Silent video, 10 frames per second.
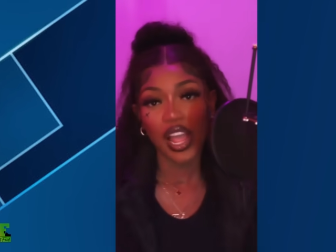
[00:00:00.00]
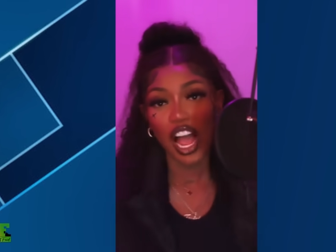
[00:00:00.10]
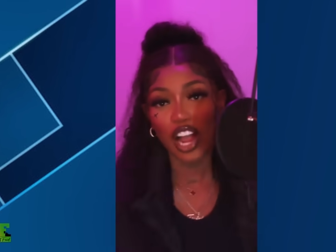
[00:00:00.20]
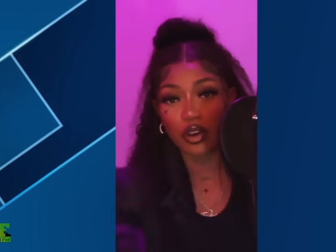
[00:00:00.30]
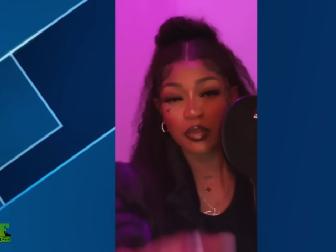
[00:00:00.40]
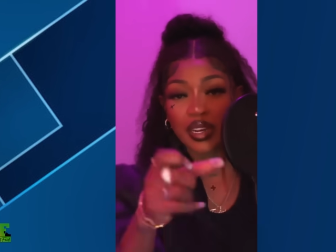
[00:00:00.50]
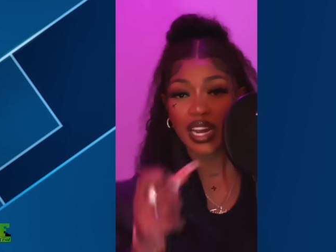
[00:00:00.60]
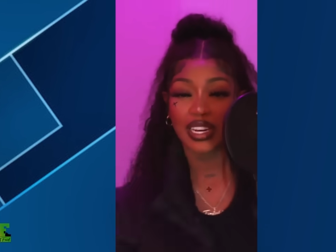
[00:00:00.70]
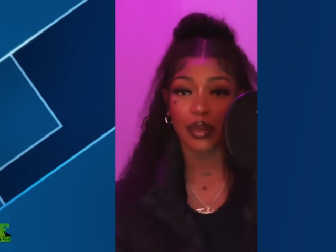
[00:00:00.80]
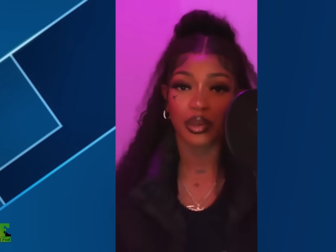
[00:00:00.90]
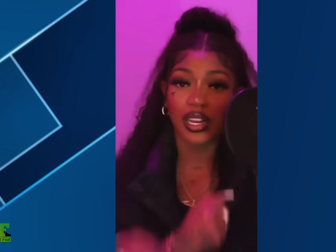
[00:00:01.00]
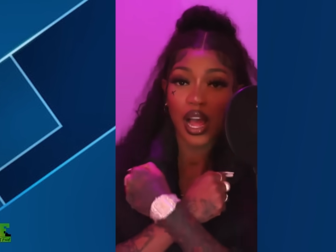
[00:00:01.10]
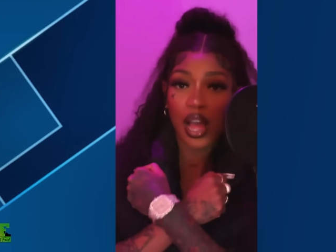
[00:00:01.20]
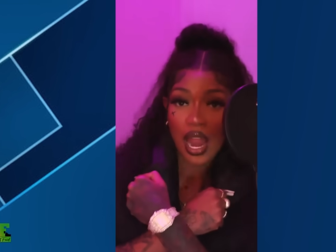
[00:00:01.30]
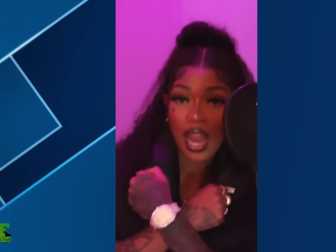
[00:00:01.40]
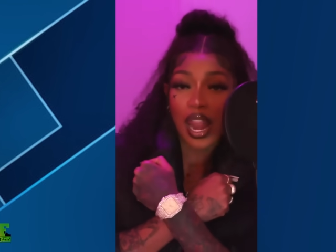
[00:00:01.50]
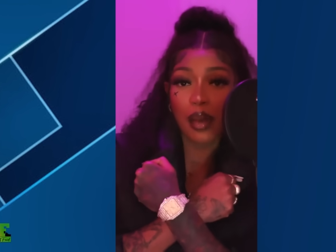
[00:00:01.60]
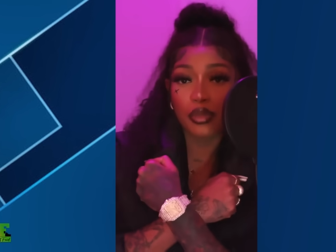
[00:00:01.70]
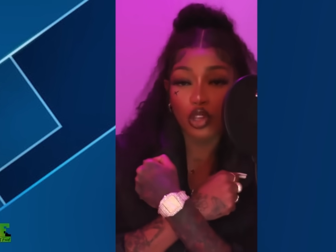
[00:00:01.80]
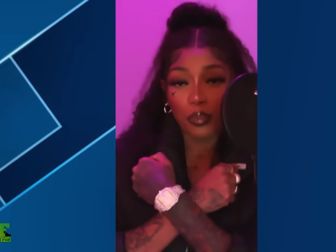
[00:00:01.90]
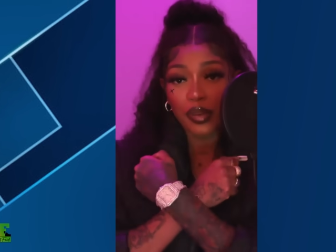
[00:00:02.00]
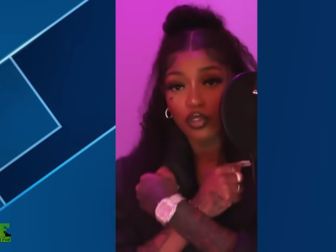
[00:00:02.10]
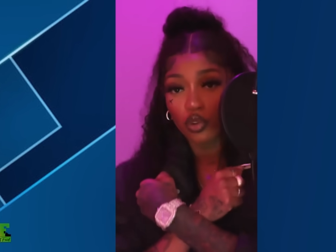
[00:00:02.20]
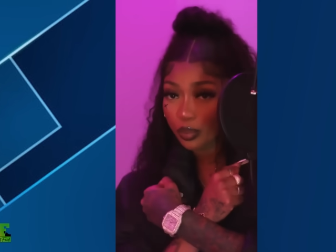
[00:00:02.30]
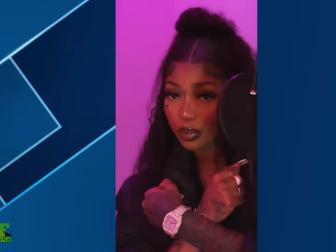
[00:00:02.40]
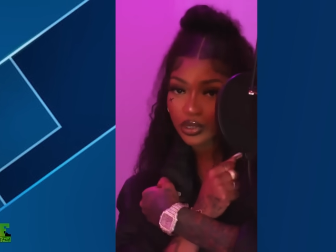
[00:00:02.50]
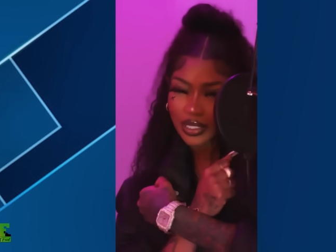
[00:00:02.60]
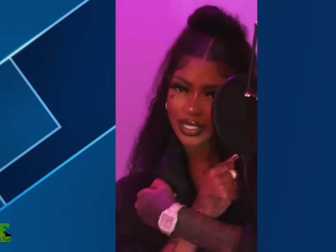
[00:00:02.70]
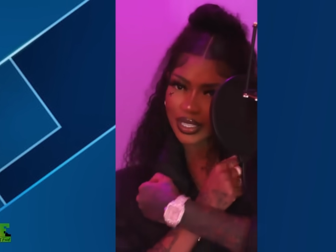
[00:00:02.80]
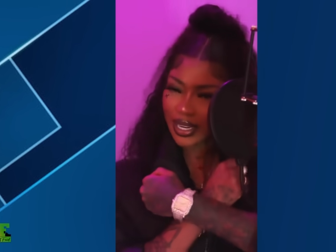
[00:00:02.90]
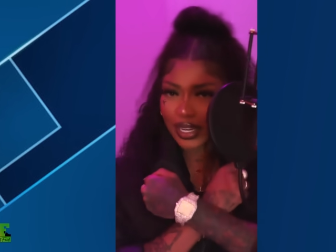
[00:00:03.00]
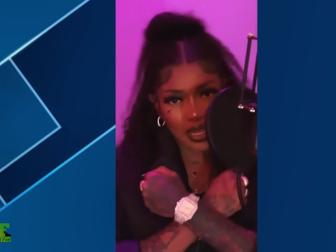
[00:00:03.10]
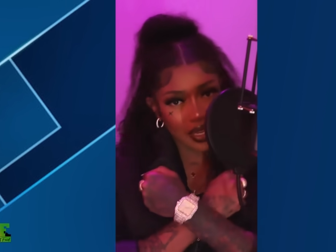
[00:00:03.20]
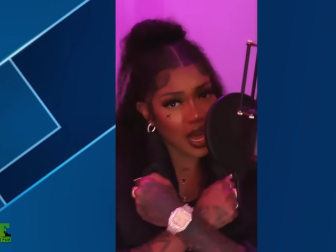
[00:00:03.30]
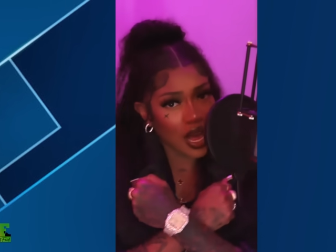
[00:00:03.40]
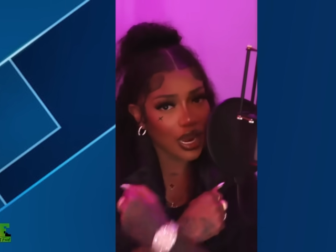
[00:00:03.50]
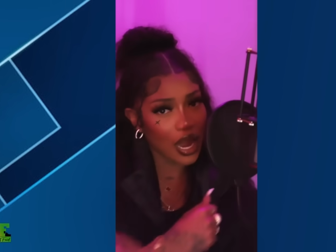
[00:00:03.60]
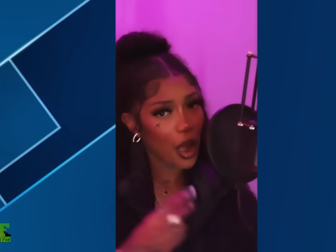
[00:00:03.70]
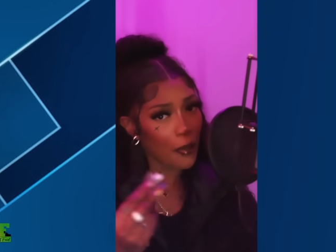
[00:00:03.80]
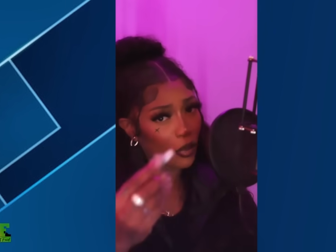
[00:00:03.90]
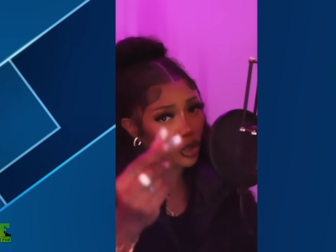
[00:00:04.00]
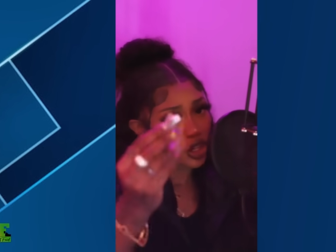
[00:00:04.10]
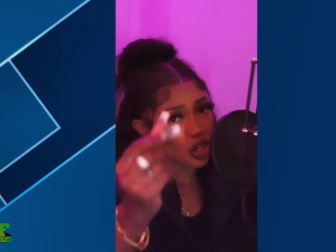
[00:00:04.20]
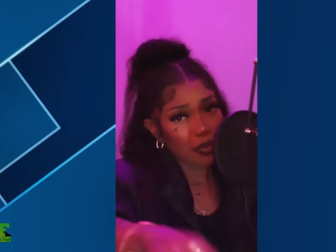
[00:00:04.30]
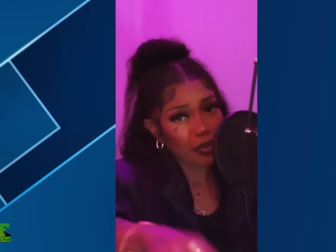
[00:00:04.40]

the mother look well sexy up in a little piece of thing. Then me and said to myself, hey, mommy,